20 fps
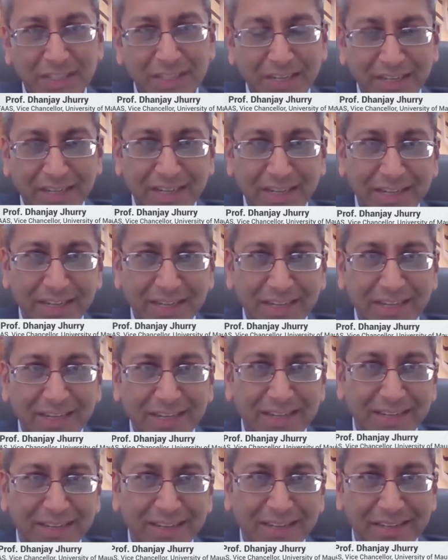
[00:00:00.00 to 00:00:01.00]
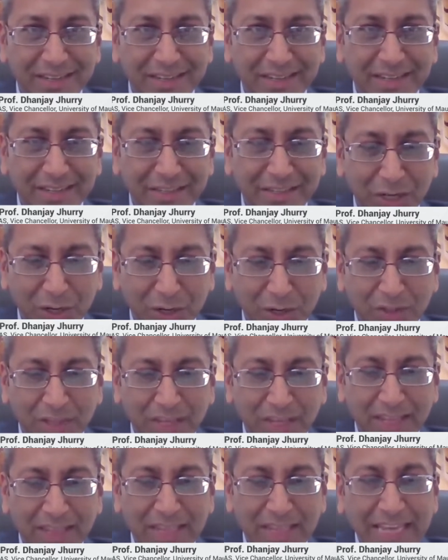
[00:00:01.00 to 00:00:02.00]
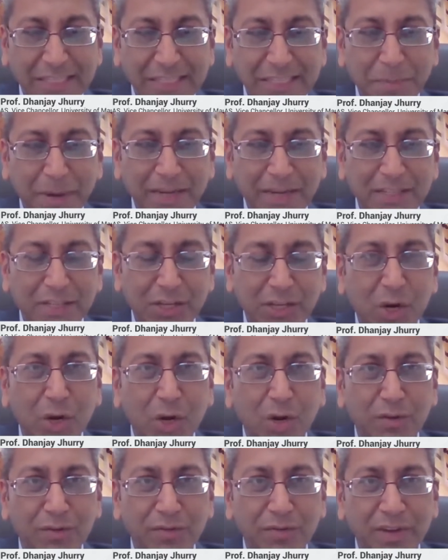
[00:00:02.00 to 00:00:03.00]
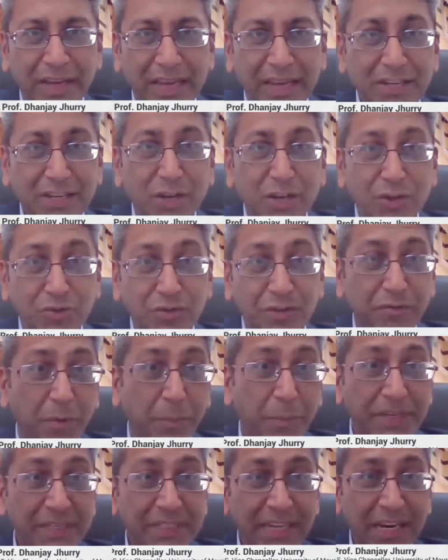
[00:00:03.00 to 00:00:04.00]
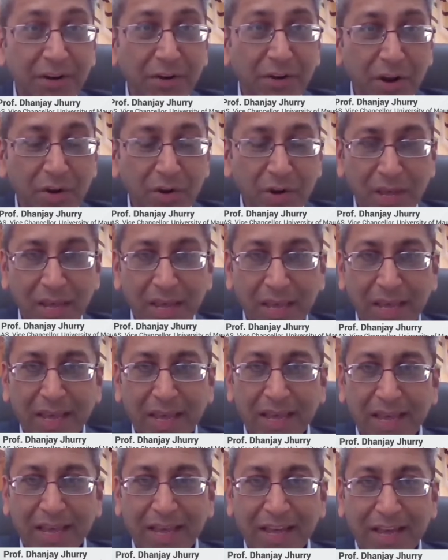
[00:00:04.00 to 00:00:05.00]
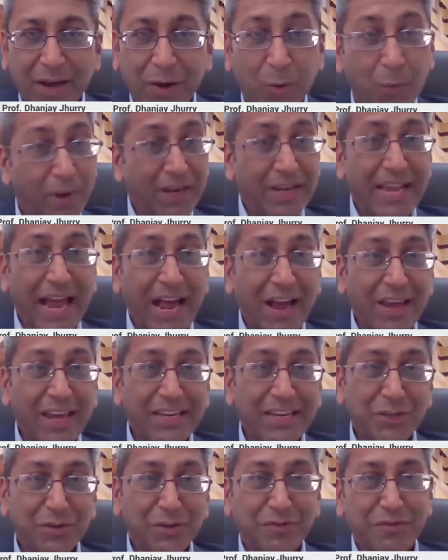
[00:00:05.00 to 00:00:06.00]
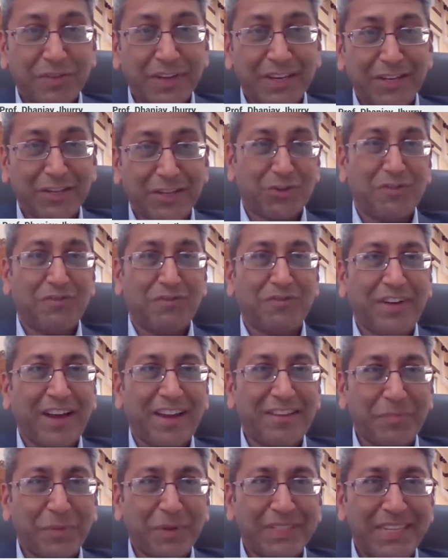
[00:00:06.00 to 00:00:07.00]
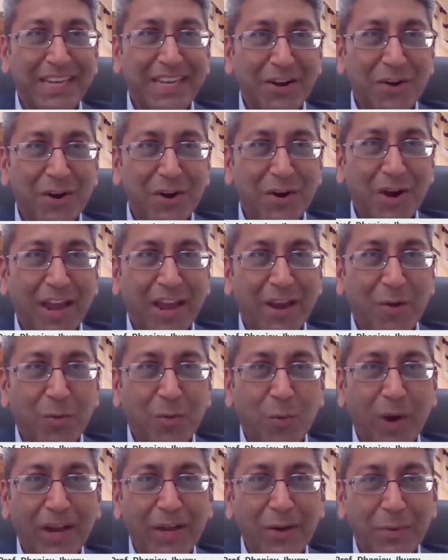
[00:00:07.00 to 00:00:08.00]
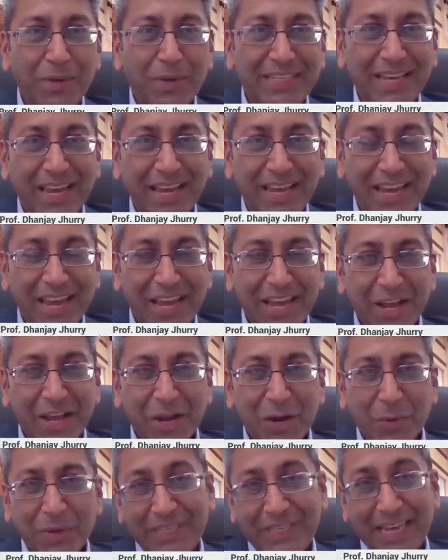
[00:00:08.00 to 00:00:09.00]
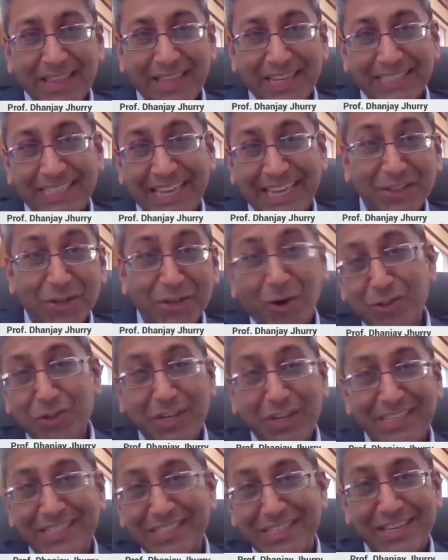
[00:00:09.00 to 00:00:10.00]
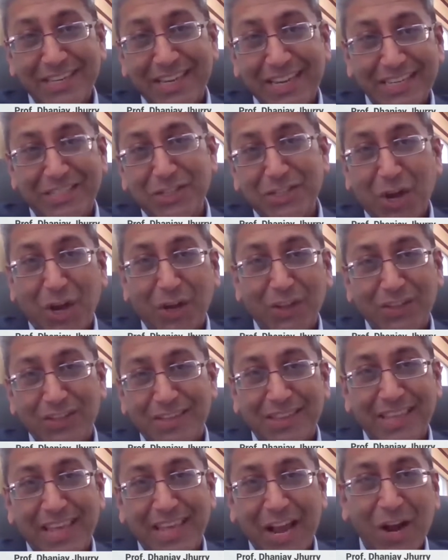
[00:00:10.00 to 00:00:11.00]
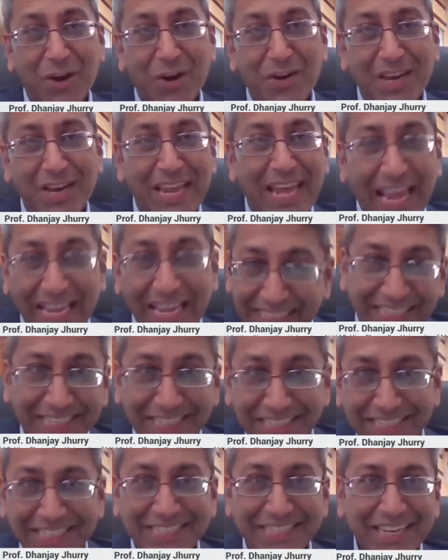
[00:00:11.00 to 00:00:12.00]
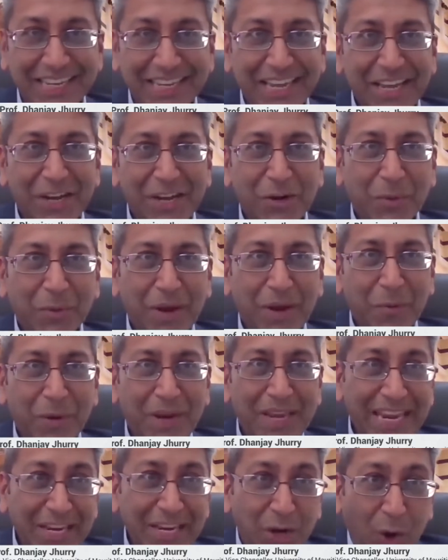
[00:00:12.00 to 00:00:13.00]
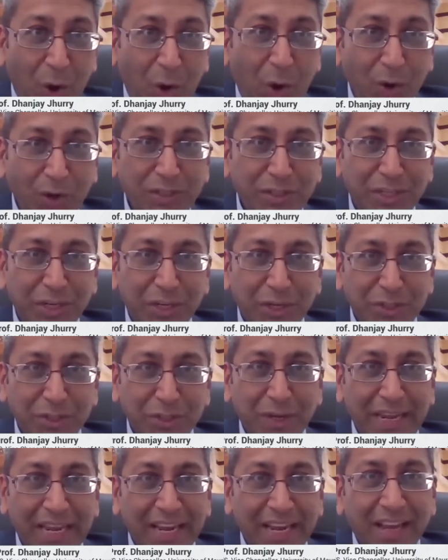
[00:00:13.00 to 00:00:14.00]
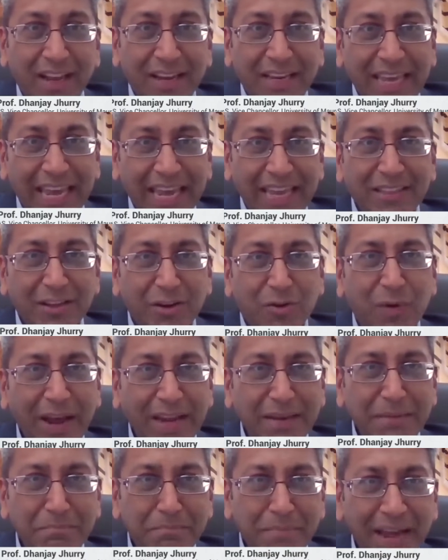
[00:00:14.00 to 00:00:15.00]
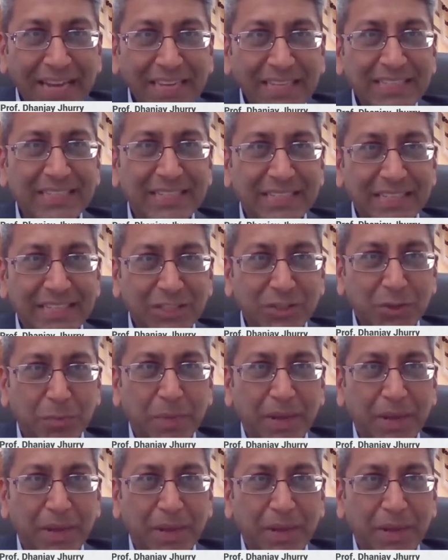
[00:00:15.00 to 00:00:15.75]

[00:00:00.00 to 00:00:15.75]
the aspect of Industry 4.0. We're now into Industry 5.0, and what do we say? We say that technology is not the only essence. We need also to inculcate the right mindset into